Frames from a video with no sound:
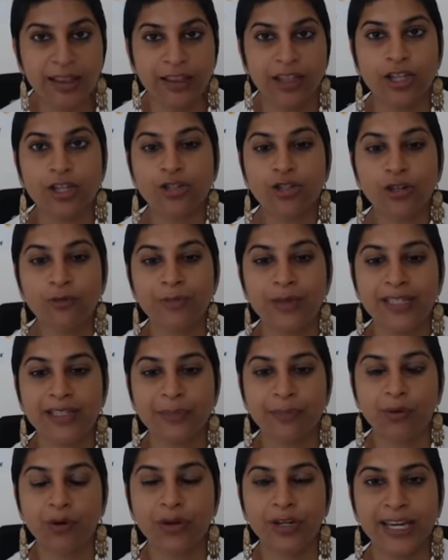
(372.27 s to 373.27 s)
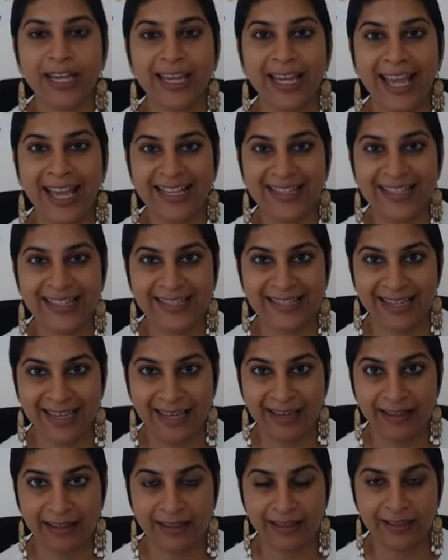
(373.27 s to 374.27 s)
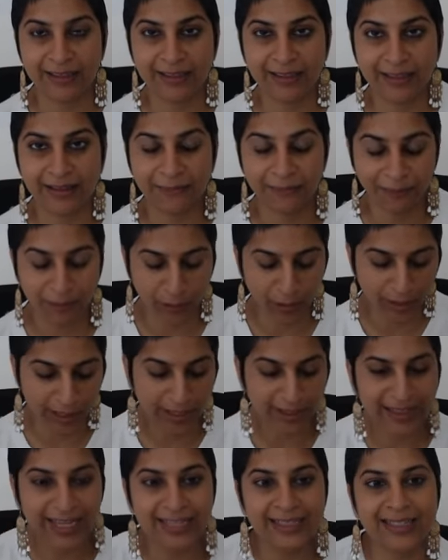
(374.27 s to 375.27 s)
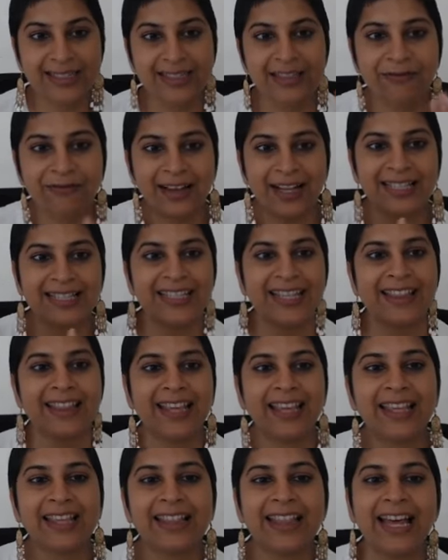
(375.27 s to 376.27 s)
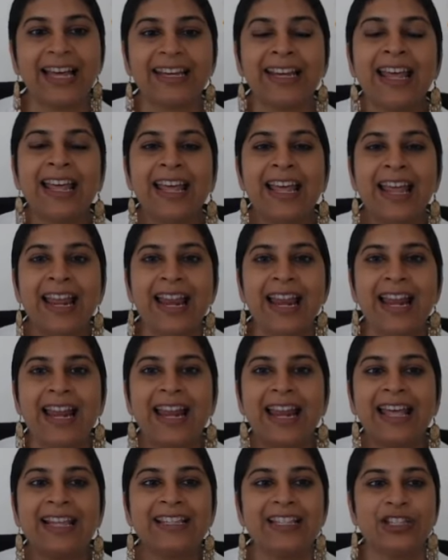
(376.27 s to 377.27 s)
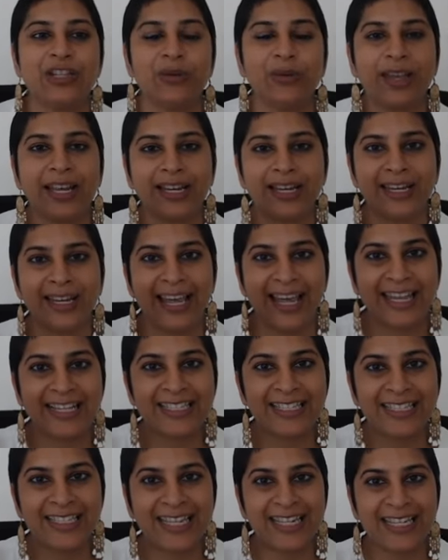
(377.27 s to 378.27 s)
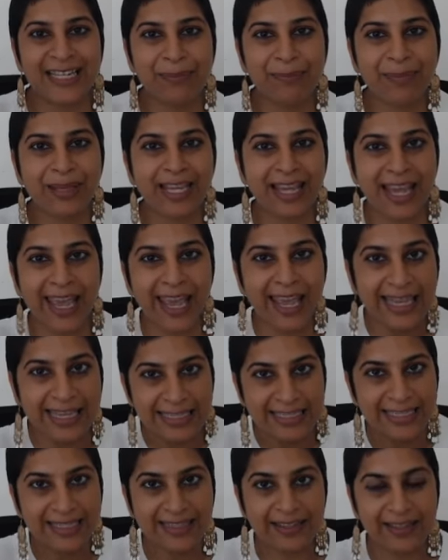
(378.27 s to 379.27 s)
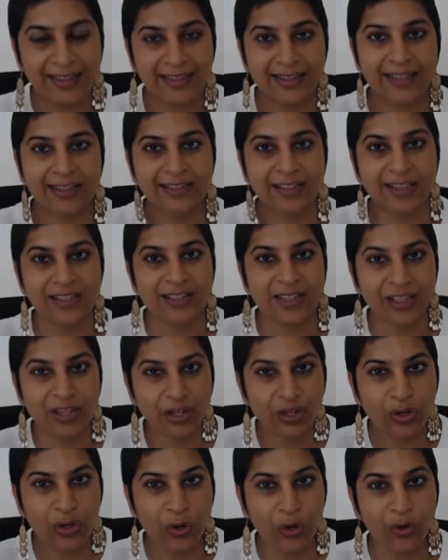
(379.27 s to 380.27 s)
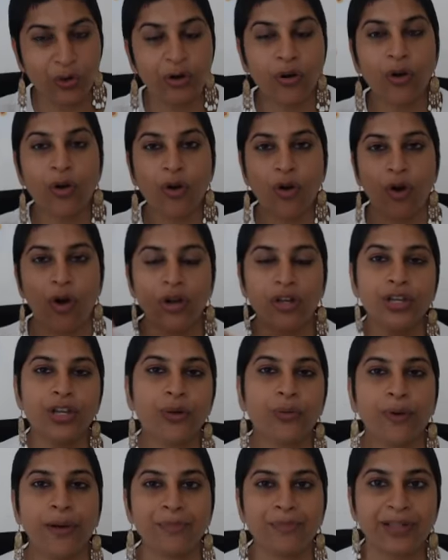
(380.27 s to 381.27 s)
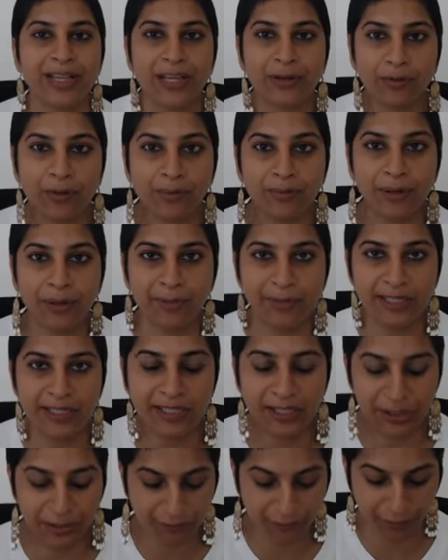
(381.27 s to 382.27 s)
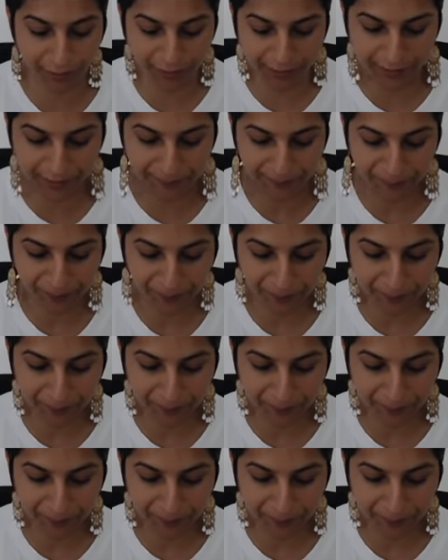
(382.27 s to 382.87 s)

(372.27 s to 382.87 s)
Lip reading: They should be supporting SSL. Okay, that's the fancy thing that lets you get an HTTPS, that's a secure, on your website when people search for it.